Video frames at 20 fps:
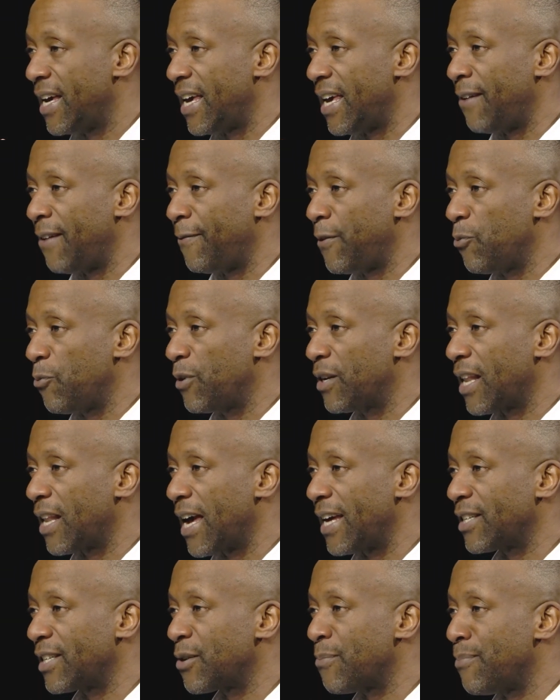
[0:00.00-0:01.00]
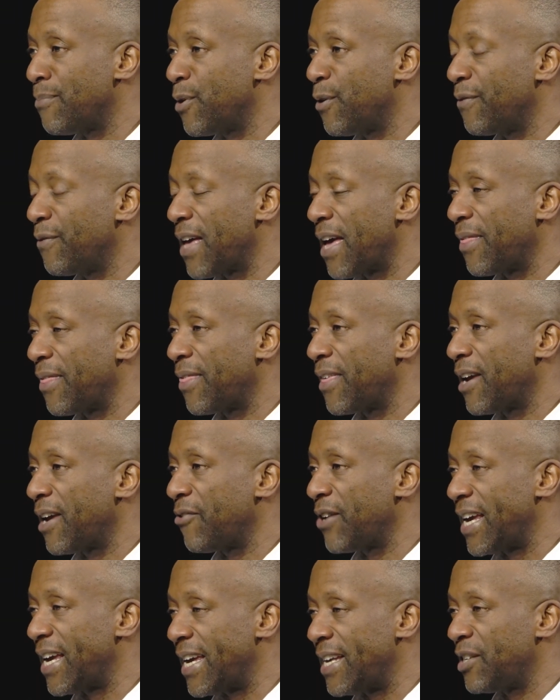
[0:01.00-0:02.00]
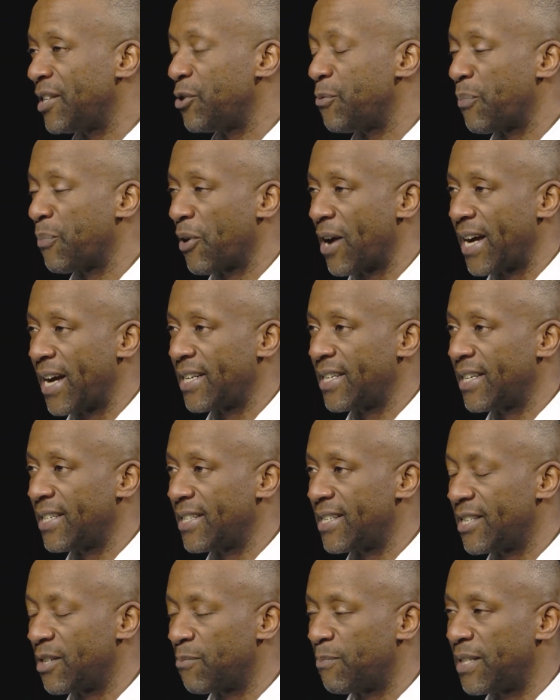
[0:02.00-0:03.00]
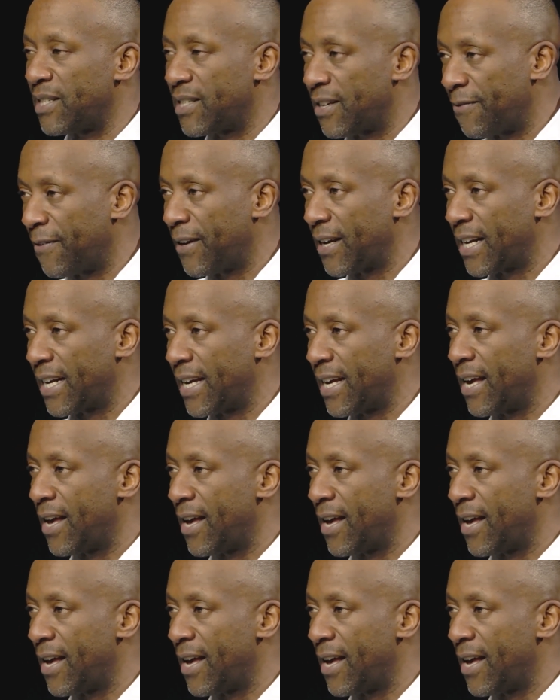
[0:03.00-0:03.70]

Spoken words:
If you would like to move that theory into practice and specifically